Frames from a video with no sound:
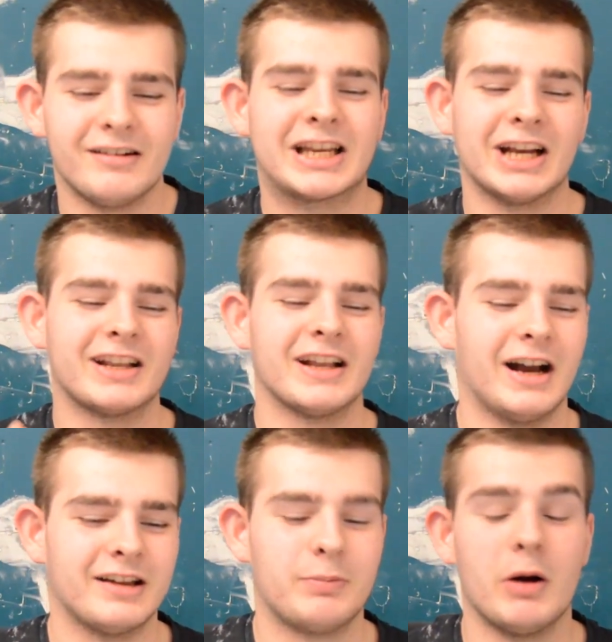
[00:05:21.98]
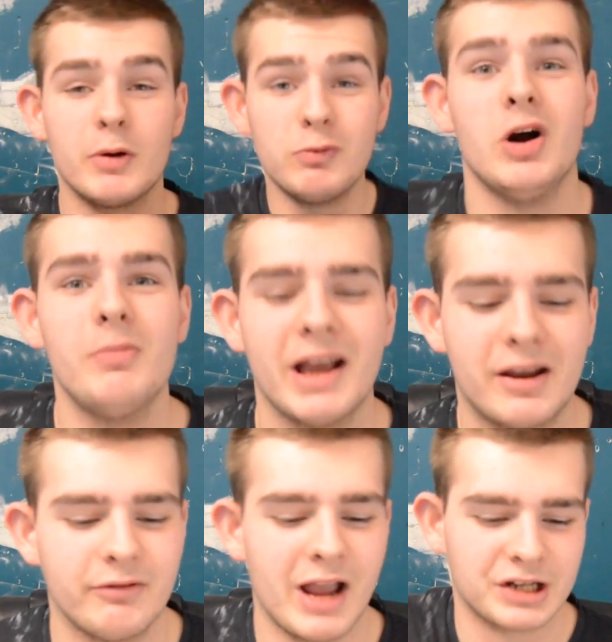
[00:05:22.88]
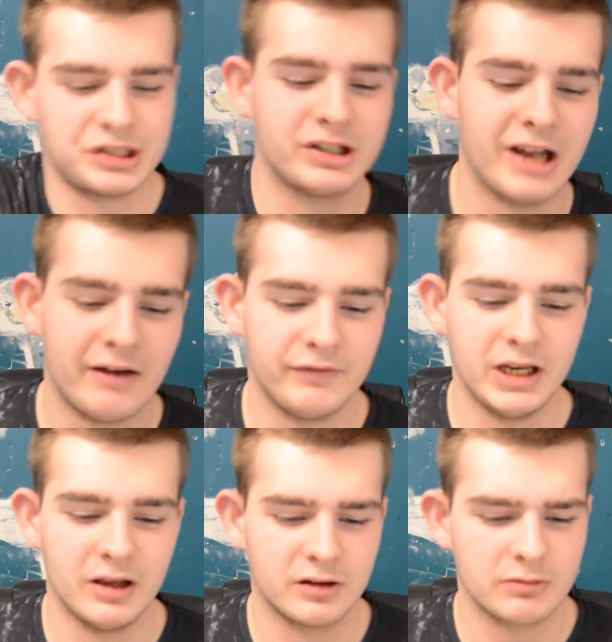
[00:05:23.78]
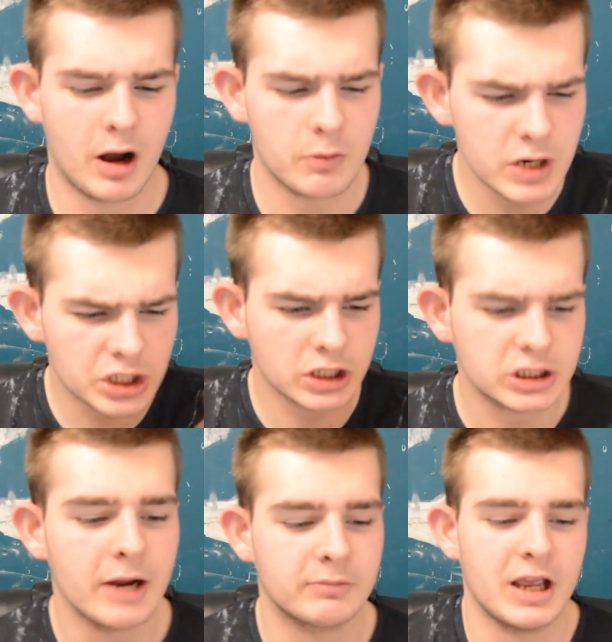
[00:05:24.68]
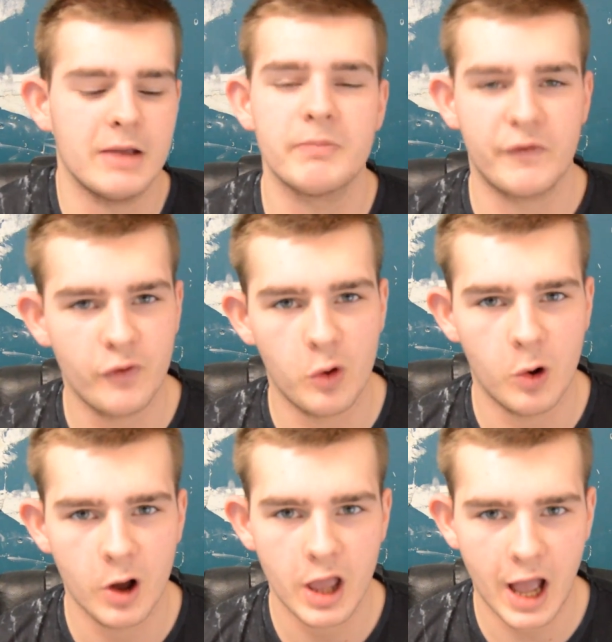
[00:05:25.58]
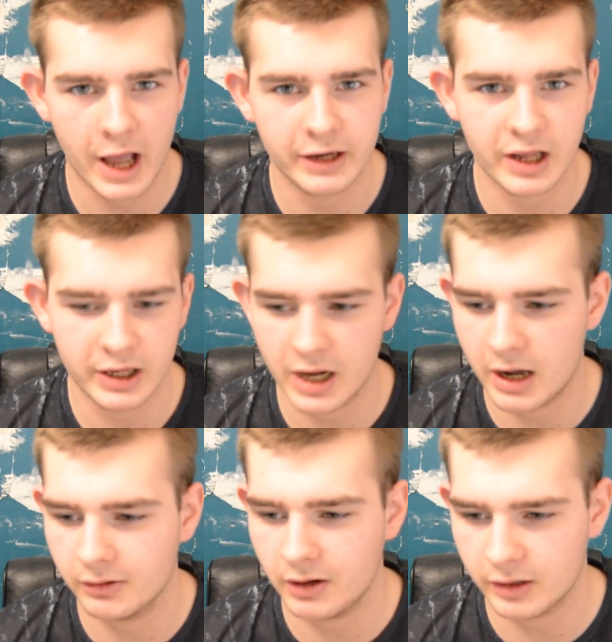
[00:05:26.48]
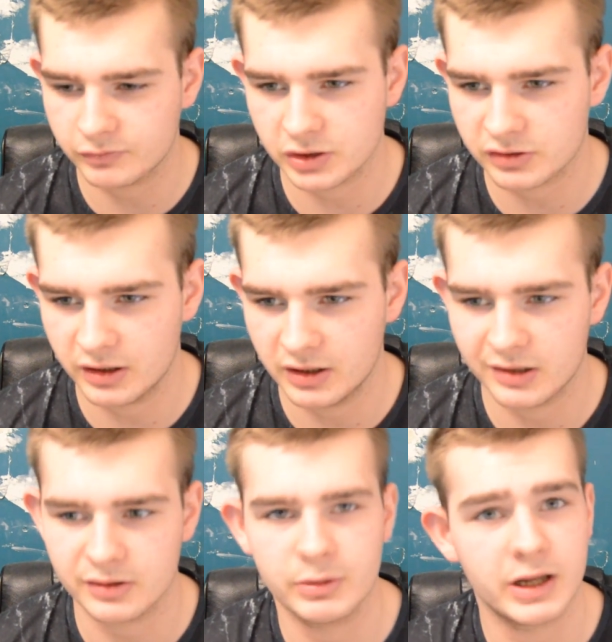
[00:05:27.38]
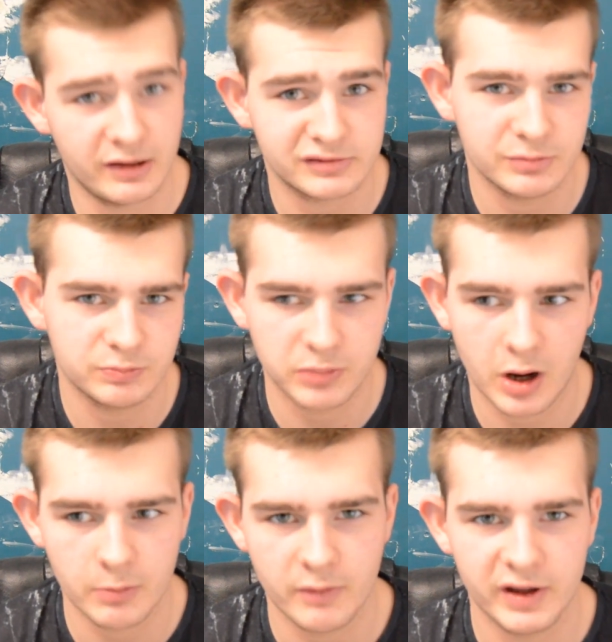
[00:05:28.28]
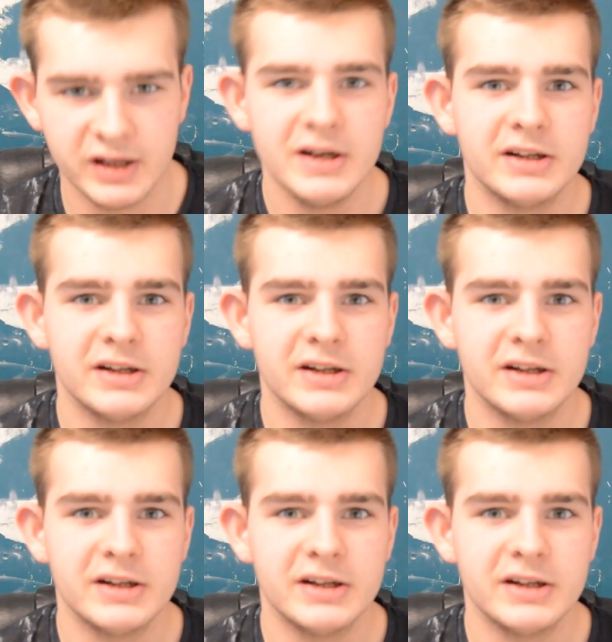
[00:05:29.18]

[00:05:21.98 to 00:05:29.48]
I'm joking, guys. But we will make a reaction to that video as well. I wish I typed it in beforehand. And now I've just done this. So we're going to have to part with it.